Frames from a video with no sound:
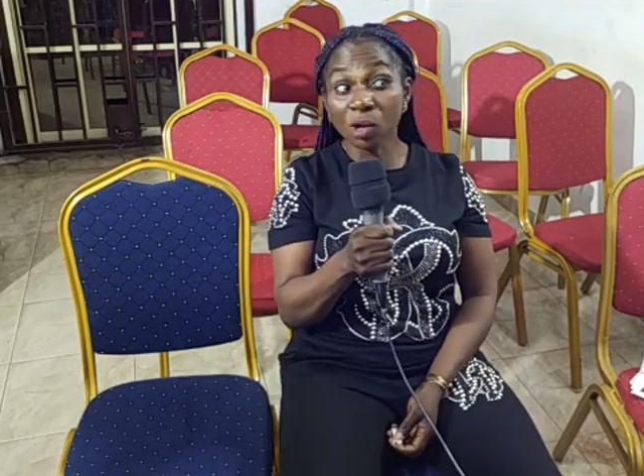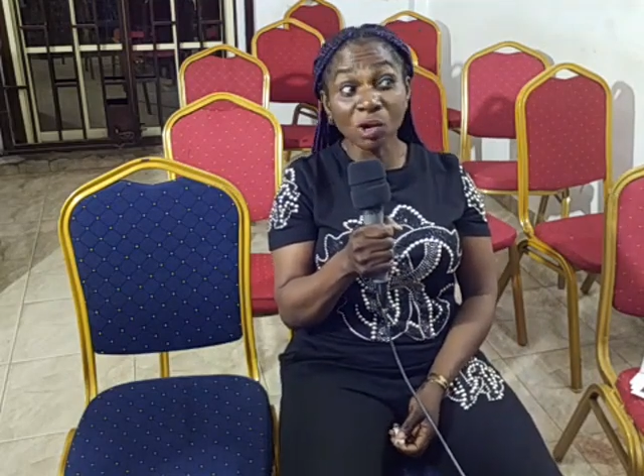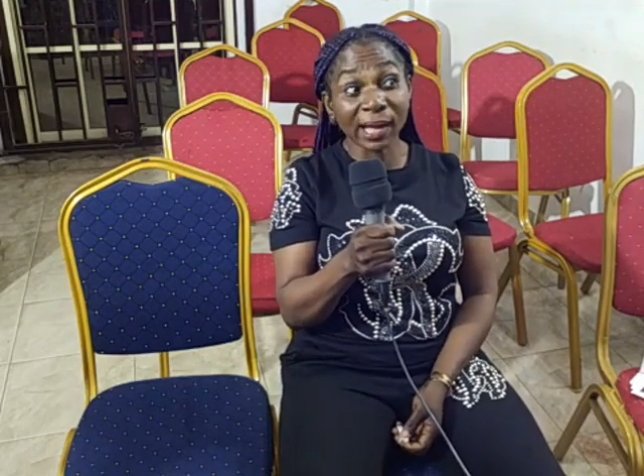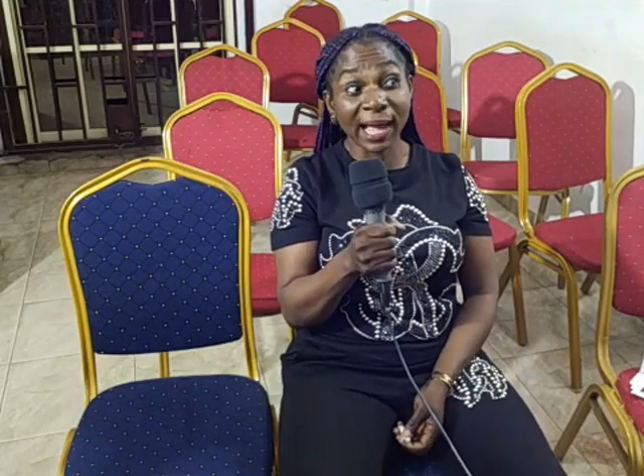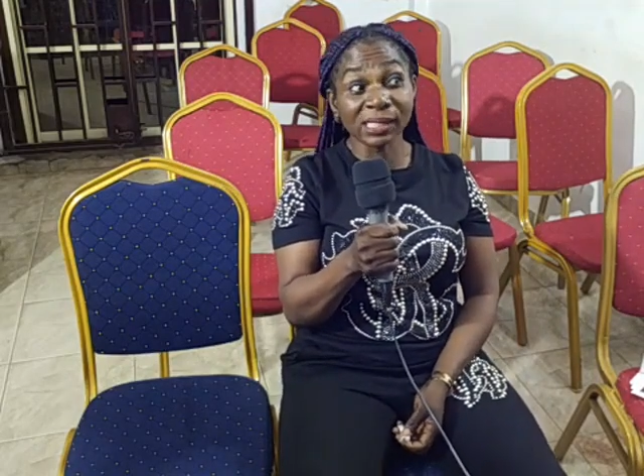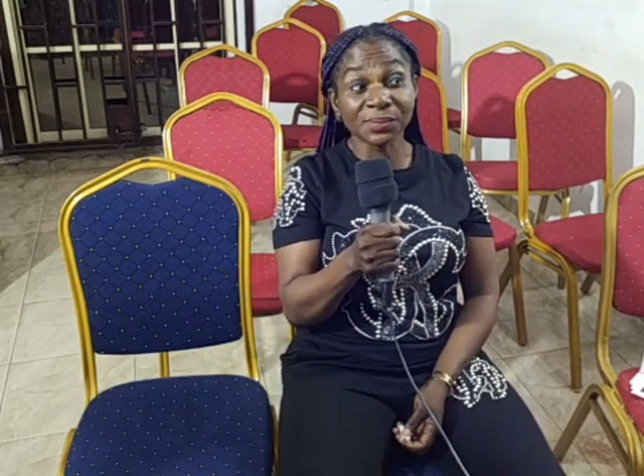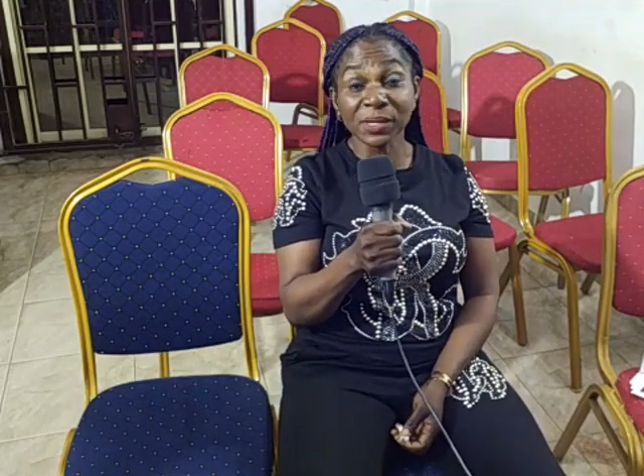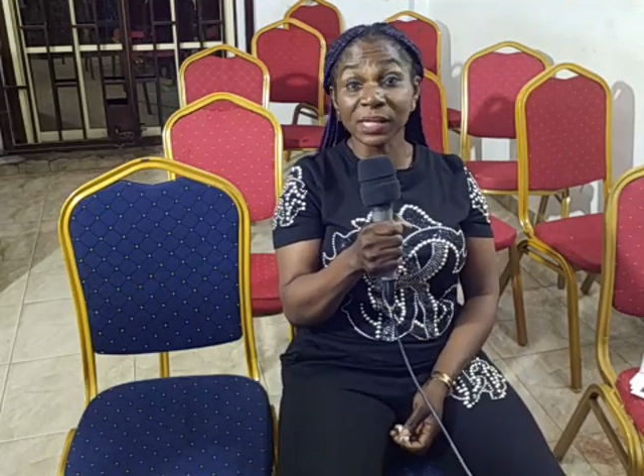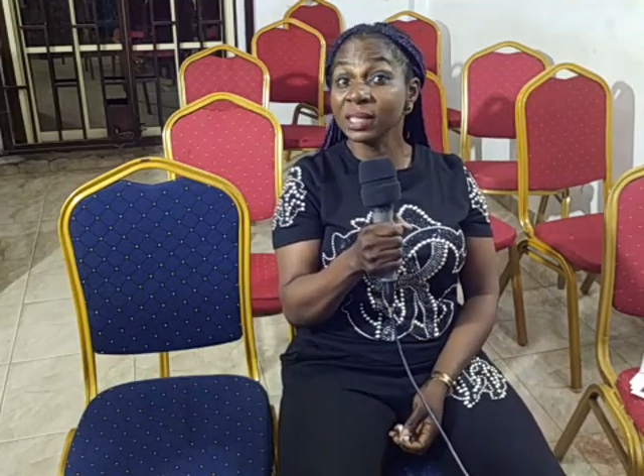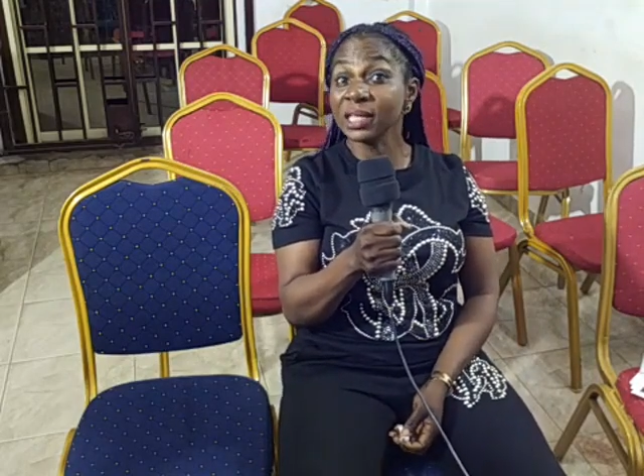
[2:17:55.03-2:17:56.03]
one look at
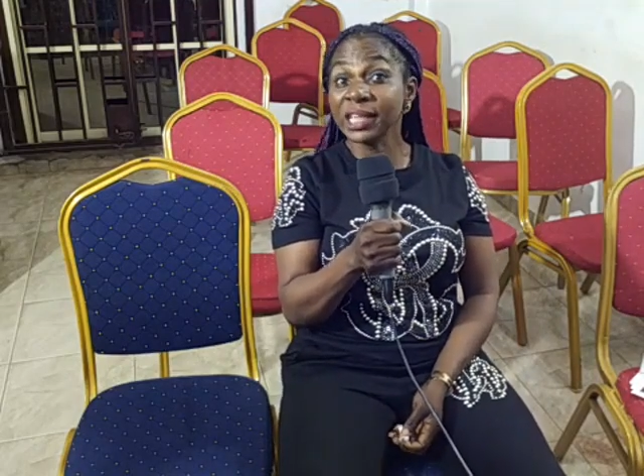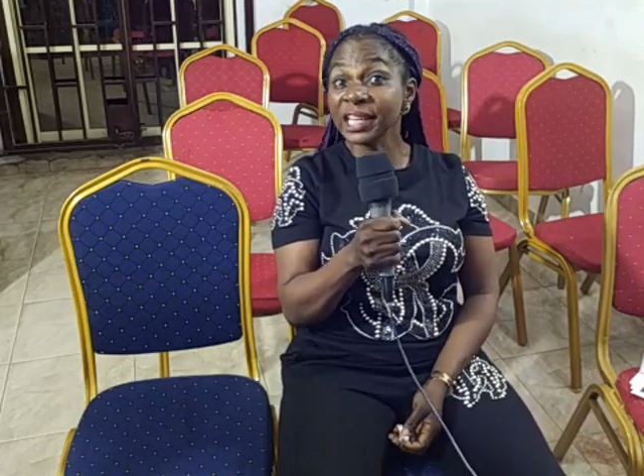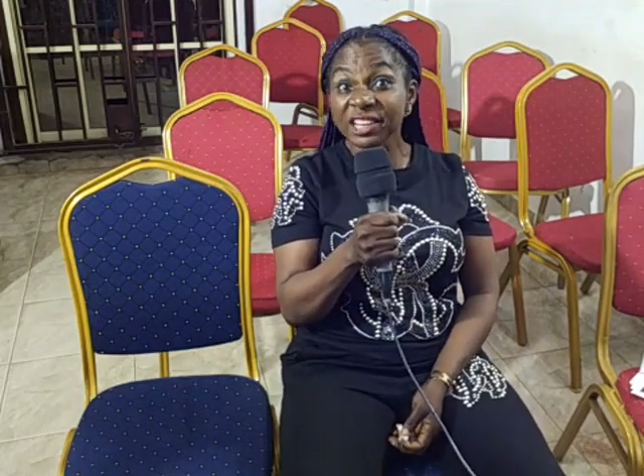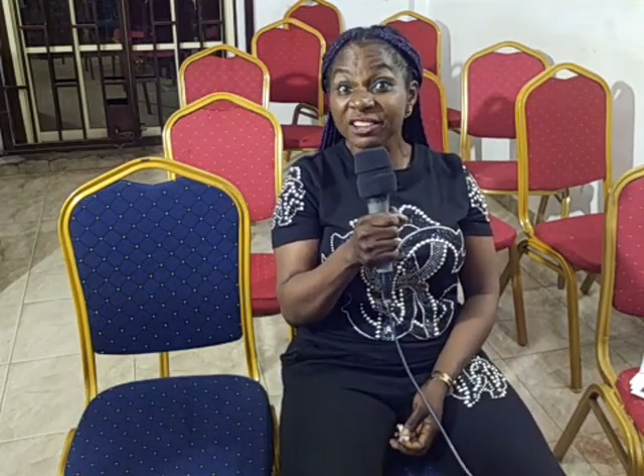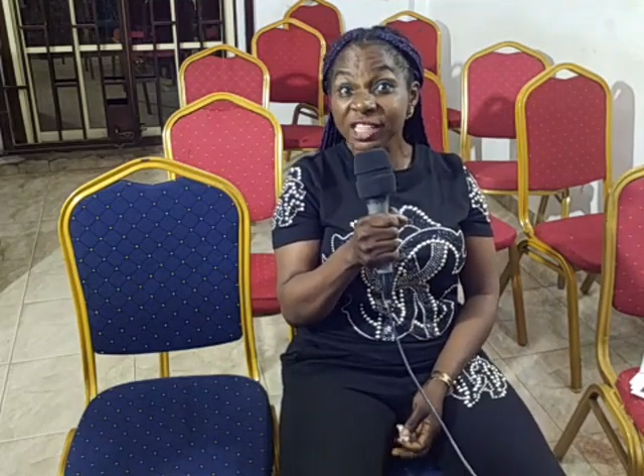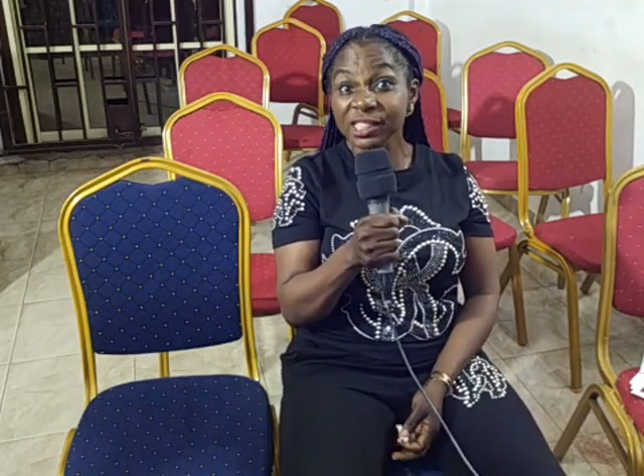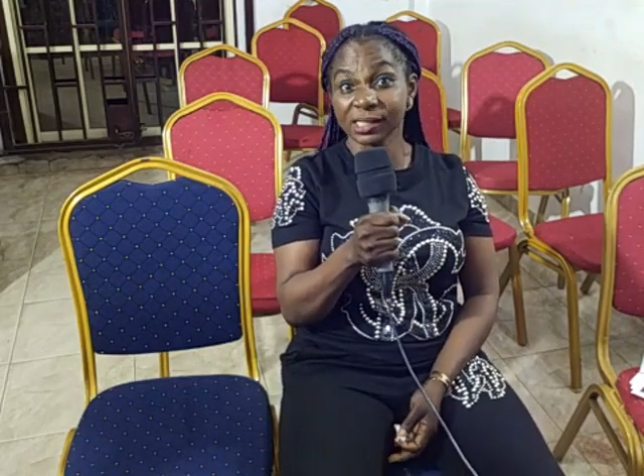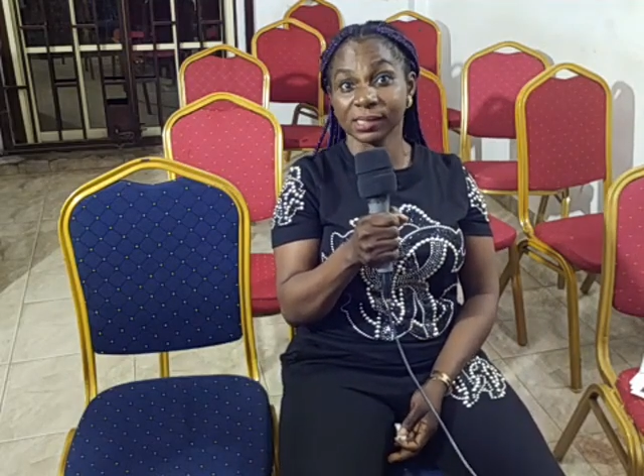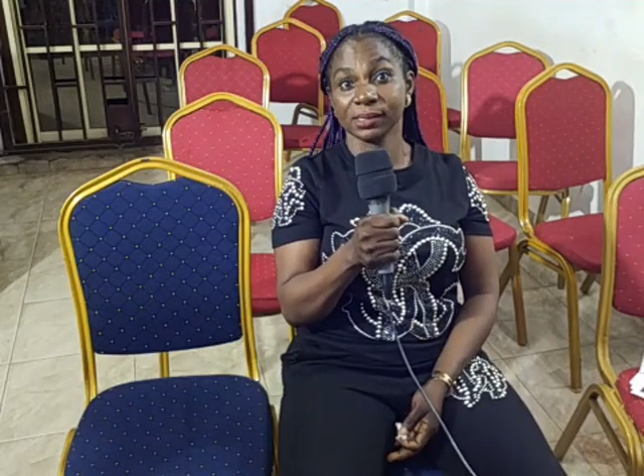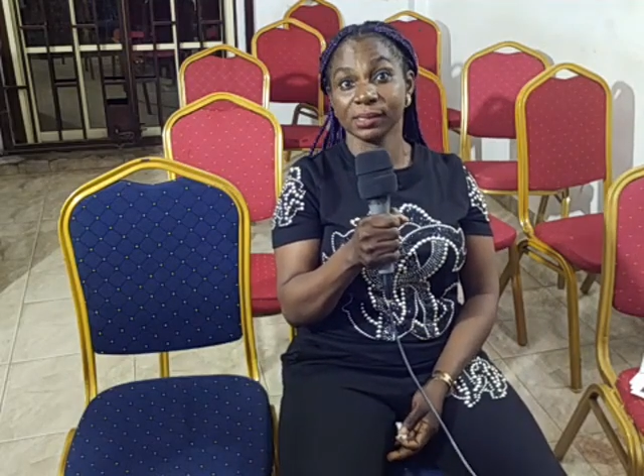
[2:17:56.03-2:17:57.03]
me, it didn't breathe.